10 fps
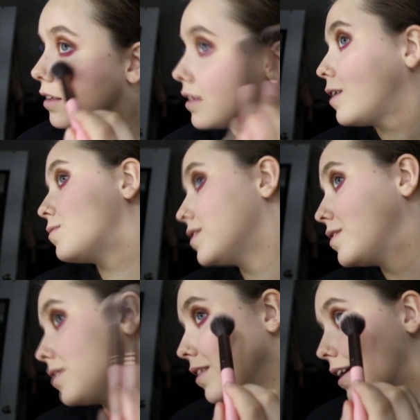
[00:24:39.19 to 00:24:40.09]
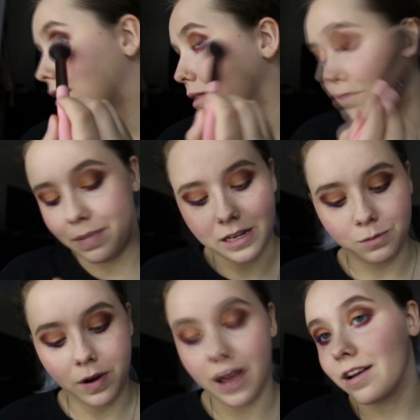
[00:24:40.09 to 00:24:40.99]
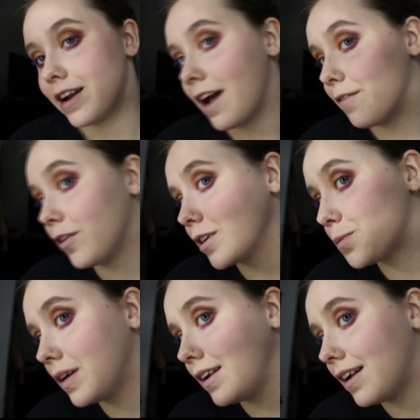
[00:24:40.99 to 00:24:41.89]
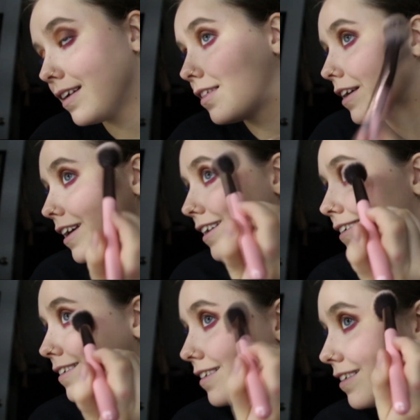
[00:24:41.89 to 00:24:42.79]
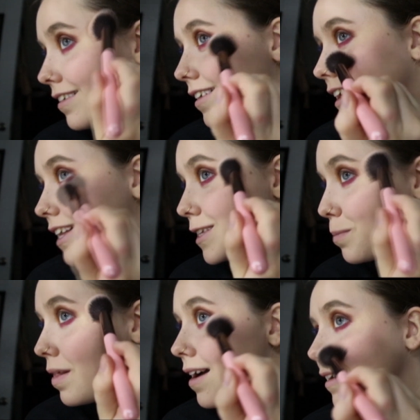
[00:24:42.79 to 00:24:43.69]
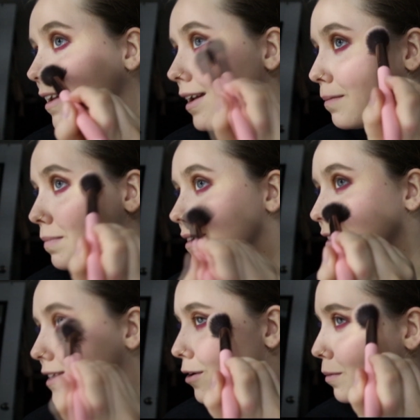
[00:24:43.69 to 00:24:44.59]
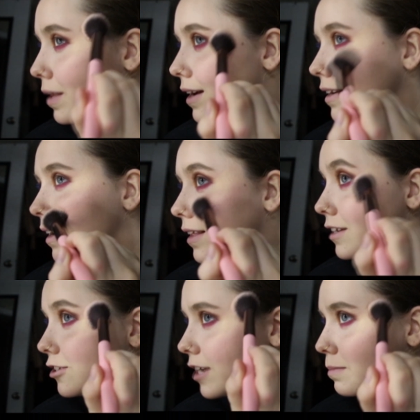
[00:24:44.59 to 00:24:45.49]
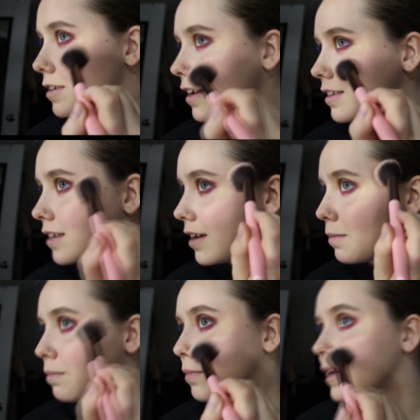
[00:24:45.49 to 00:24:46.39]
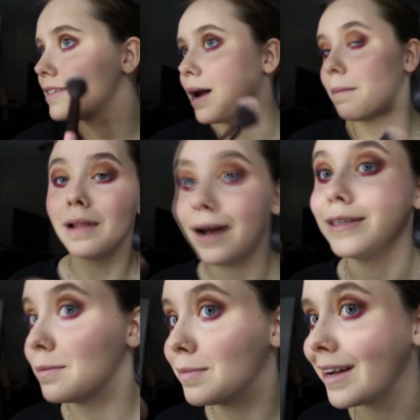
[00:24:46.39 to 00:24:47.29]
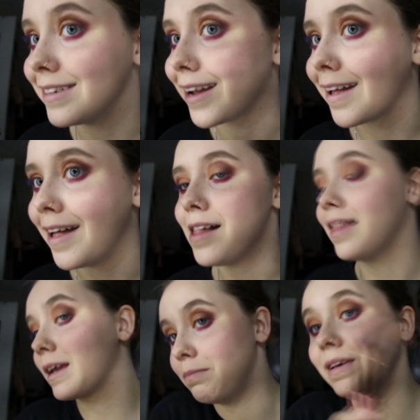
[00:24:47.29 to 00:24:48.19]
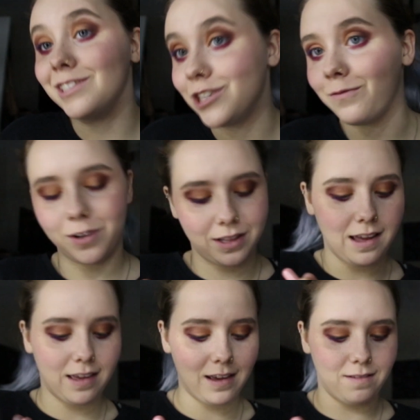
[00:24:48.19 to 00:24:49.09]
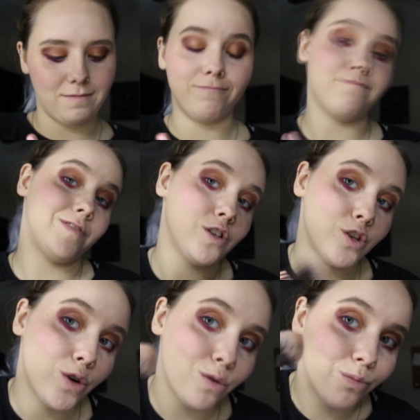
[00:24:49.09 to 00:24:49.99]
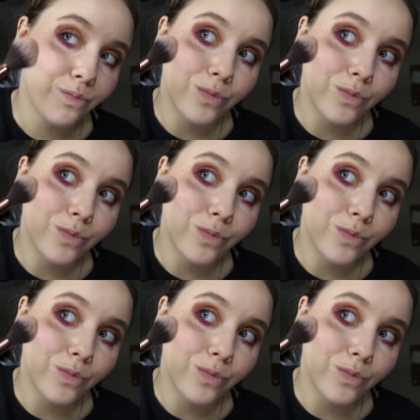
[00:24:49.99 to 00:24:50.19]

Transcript: That was like the best way I could ever explain anything. It's blinding, but subtle blinding, like James likes it. But it's not blinding like me and Jeffree like it. So